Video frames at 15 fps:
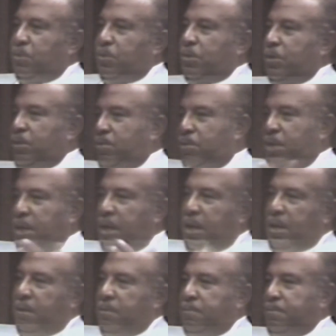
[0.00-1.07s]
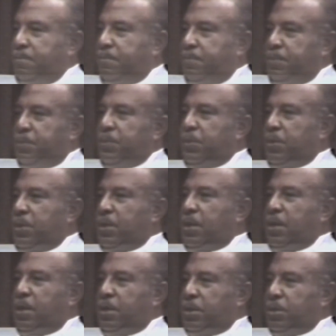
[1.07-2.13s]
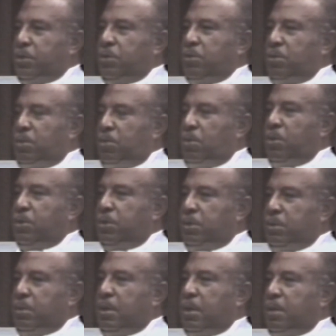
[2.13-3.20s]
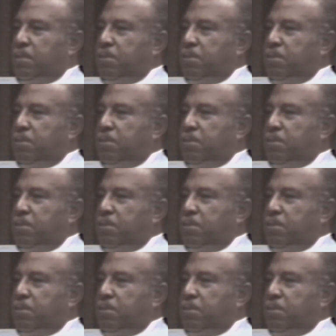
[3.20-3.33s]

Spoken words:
to bring in others who would want to come.